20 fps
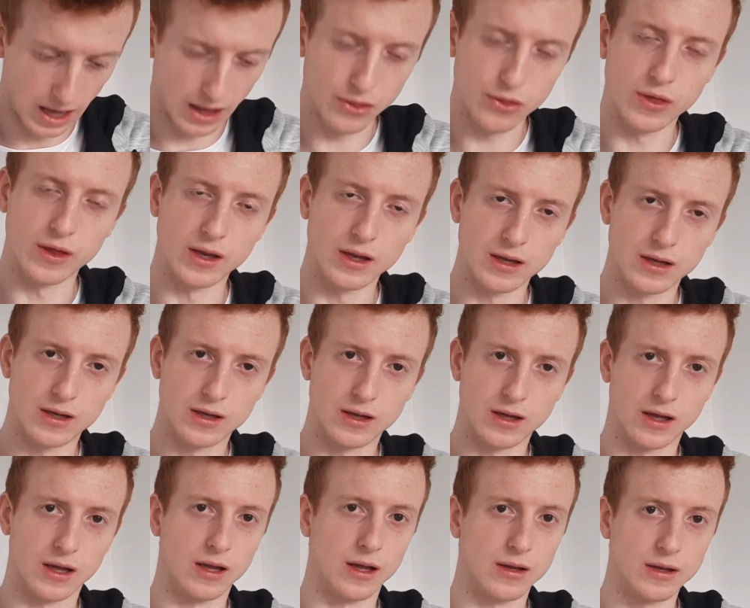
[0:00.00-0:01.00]
think
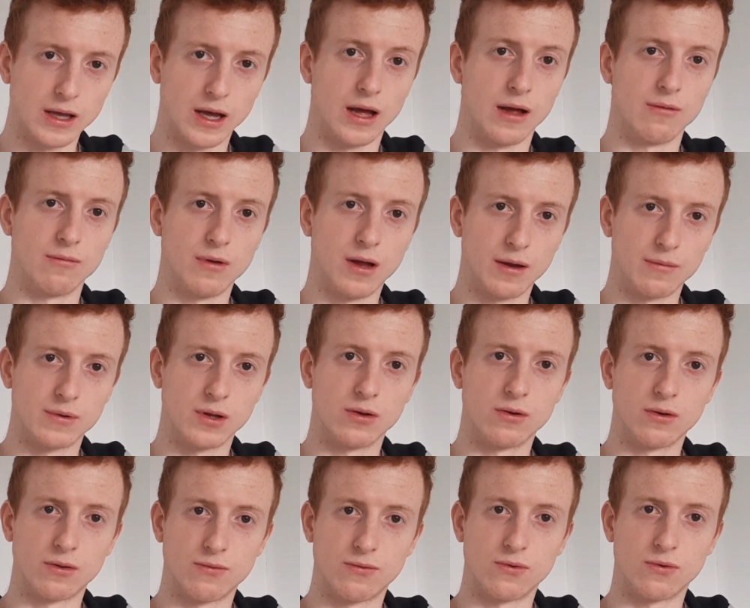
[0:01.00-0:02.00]
I'm
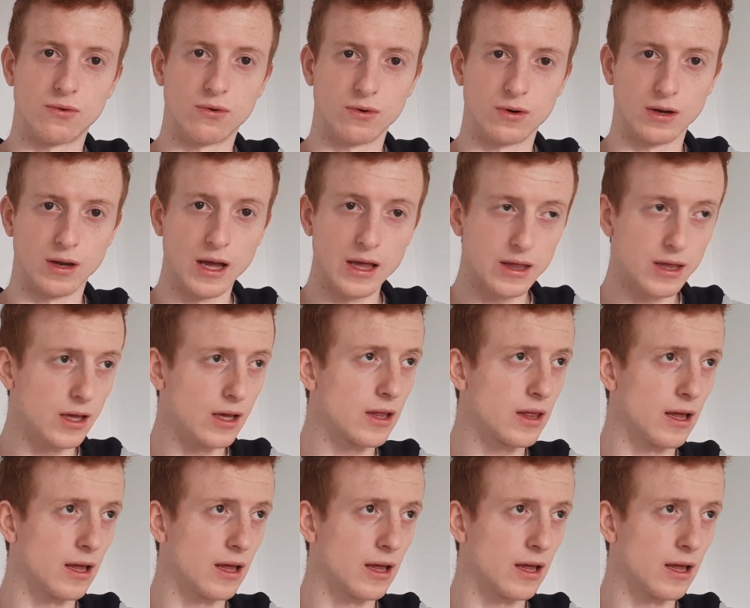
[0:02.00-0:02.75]
going for the Essex,